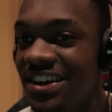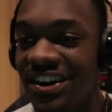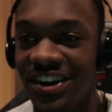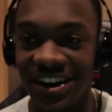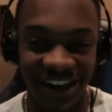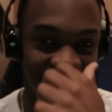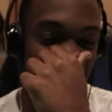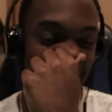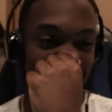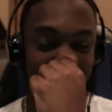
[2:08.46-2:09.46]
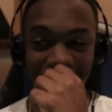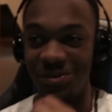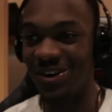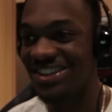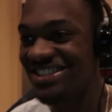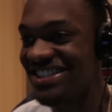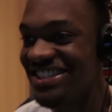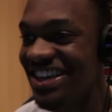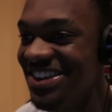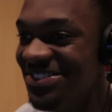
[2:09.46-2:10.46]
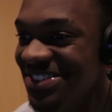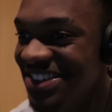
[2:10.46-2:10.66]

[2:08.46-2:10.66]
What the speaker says: Oh, what a save.